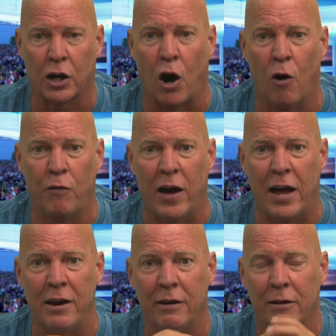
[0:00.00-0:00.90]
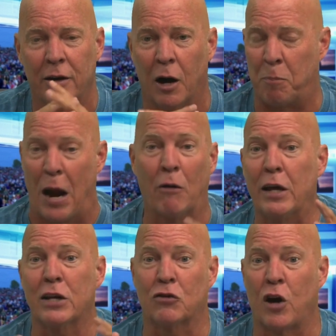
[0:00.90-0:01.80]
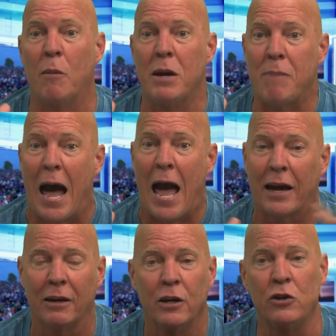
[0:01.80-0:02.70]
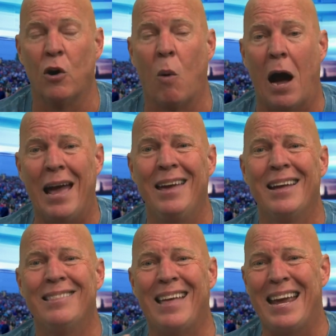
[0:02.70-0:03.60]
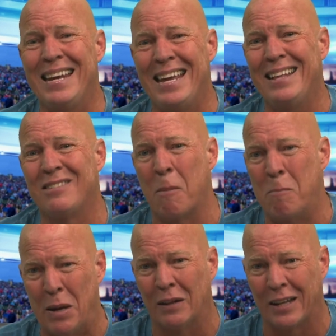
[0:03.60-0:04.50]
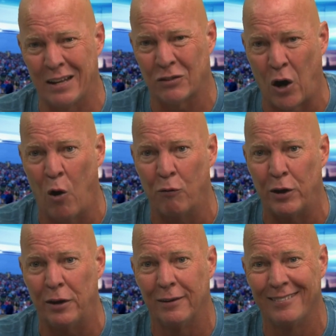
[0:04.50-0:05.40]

COVID, apparently it's coming back. You know why? They need to bill it as COVID.